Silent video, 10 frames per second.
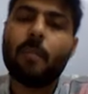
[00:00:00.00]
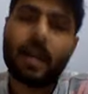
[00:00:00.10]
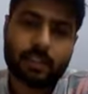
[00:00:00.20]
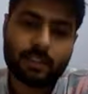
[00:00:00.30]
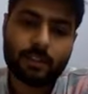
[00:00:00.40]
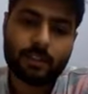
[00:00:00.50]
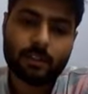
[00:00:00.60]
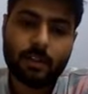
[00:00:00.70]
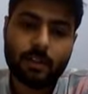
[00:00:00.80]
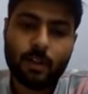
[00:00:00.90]
mass.
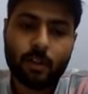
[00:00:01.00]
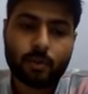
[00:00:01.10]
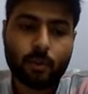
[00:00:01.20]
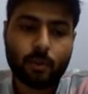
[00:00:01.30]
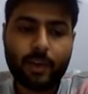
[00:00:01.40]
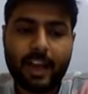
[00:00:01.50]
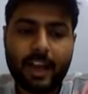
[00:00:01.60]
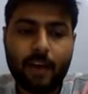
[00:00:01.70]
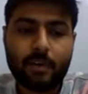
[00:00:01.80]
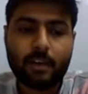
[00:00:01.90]
So we
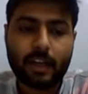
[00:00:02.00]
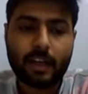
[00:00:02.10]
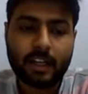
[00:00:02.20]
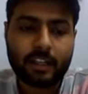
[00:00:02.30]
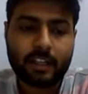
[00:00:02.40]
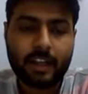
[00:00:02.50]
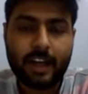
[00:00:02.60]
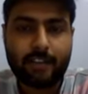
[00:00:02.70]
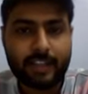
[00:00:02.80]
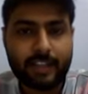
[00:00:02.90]
have another
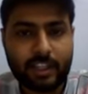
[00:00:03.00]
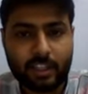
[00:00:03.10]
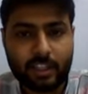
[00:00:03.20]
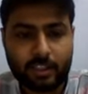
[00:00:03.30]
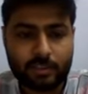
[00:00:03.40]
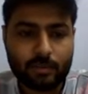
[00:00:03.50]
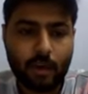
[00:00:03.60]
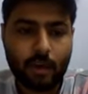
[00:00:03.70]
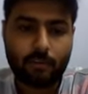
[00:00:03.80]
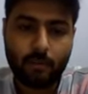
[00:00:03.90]
definition
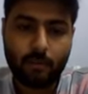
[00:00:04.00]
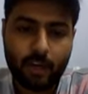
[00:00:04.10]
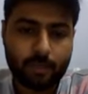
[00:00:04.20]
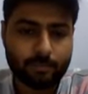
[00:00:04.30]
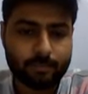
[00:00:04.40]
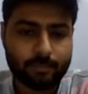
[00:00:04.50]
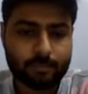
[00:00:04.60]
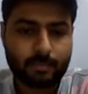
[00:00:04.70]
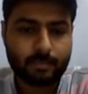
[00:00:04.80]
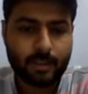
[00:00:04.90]
of volume.
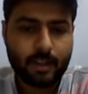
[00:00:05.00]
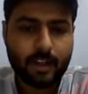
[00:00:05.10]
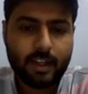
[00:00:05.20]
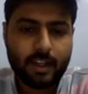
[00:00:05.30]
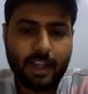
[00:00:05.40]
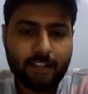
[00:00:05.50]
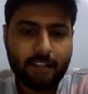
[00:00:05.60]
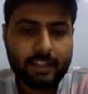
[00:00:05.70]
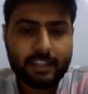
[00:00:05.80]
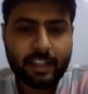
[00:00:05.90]

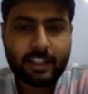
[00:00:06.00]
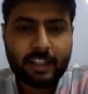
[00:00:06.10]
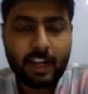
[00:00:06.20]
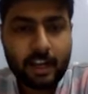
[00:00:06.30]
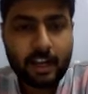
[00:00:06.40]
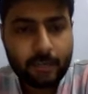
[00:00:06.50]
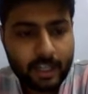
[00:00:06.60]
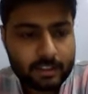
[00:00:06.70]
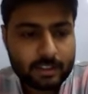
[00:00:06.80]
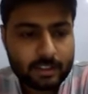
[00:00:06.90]
Everything around
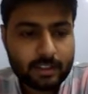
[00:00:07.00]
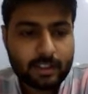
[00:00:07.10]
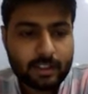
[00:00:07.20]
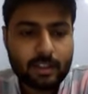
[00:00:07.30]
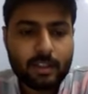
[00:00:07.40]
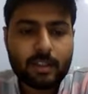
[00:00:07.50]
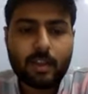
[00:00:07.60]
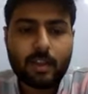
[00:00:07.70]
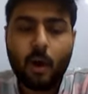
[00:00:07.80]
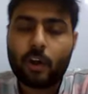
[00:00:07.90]
us
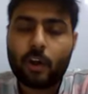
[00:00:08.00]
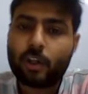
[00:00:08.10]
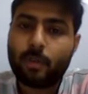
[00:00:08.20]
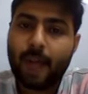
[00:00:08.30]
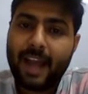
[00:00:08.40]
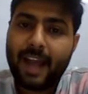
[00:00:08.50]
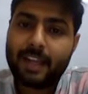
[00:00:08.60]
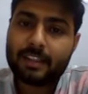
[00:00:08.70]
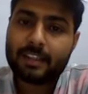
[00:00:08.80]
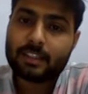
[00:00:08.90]
occupy
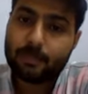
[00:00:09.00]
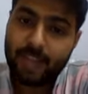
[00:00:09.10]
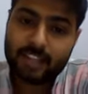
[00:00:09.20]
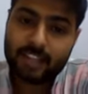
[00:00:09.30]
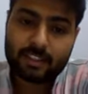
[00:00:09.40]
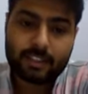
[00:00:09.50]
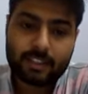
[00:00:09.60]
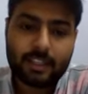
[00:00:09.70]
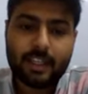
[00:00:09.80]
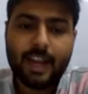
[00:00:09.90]
space,
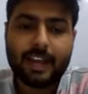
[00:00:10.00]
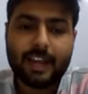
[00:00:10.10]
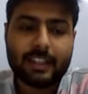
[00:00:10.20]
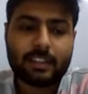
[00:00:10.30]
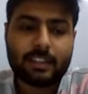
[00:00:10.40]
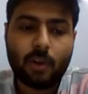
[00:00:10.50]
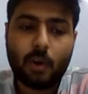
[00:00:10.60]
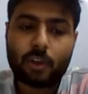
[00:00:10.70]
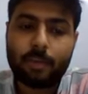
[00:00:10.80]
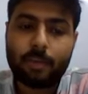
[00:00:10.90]
and this
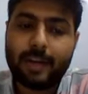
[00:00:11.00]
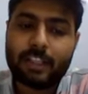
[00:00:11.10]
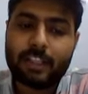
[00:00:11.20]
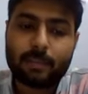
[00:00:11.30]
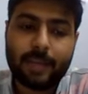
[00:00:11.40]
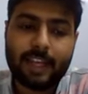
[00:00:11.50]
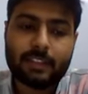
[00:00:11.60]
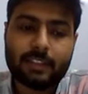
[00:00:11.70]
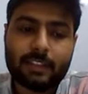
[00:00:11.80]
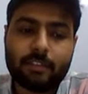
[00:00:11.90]
occupied
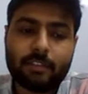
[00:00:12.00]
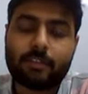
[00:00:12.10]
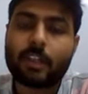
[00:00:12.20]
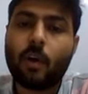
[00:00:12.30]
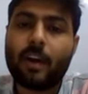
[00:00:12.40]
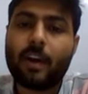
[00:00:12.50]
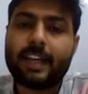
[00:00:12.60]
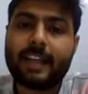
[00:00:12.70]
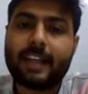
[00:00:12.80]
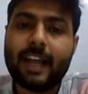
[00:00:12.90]
space we called
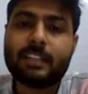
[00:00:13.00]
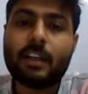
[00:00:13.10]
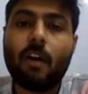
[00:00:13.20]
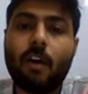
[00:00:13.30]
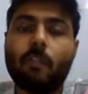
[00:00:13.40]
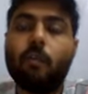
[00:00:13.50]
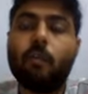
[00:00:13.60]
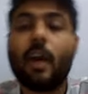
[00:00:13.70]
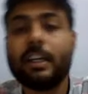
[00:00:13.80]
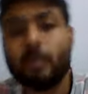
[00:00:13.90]
it as
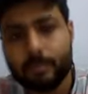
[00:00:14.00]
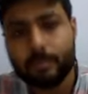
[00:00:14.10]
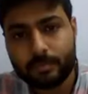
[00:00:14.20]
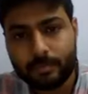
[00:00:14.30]
volume.